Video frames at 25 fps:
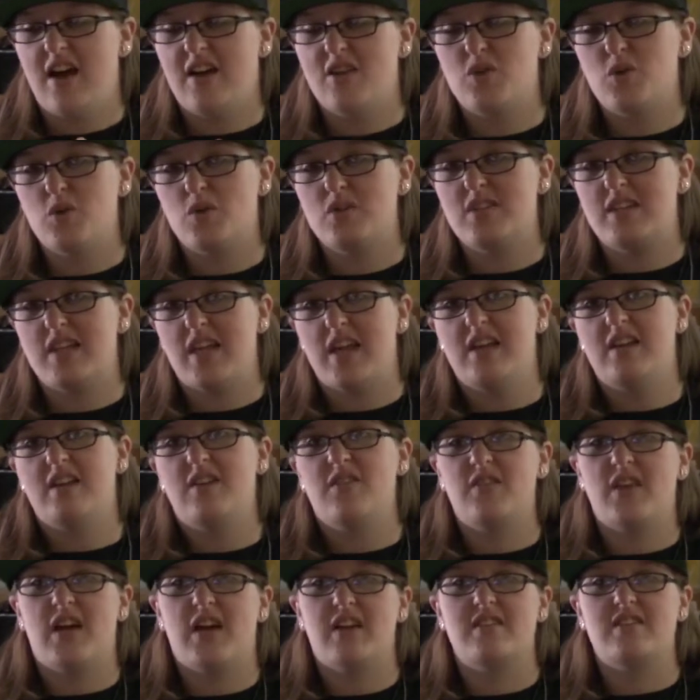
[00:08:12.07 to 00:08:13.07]
Towards the end
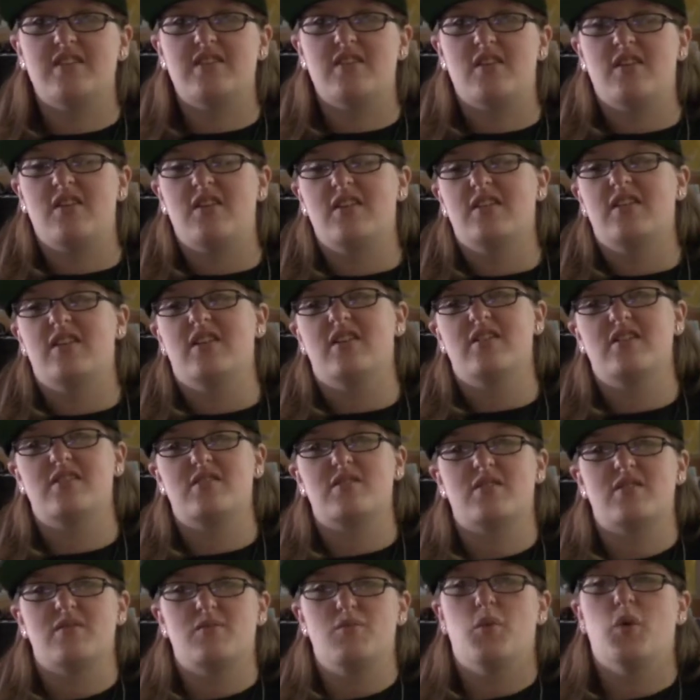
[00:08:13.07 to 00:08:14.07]
of that song,
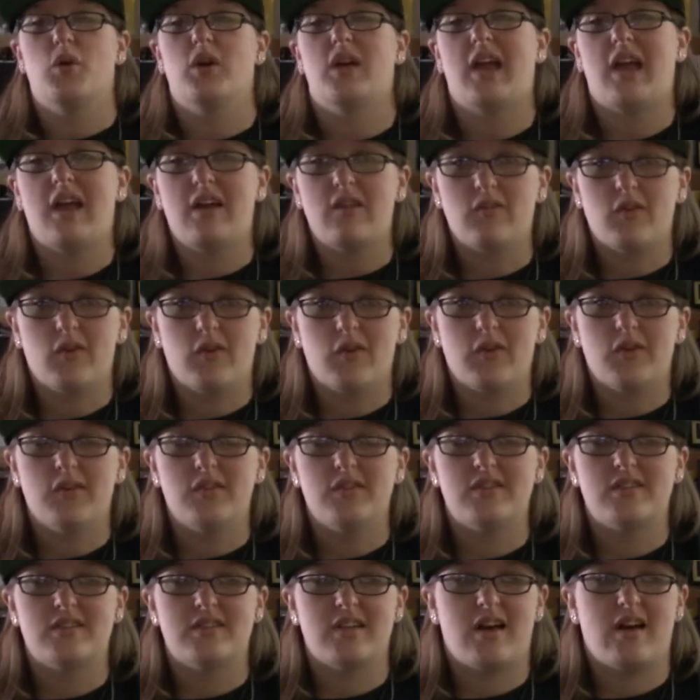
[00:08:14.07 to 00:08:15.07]
there's more gang vocals.